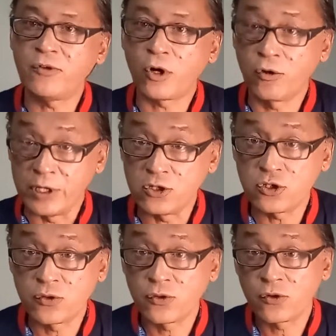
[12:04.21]
orange,
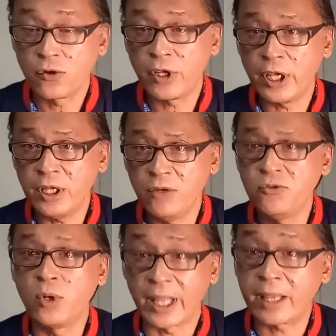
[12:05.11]
okay, if you
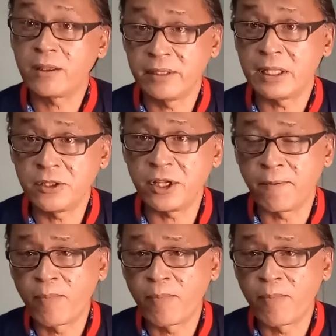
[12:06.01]
like that thing.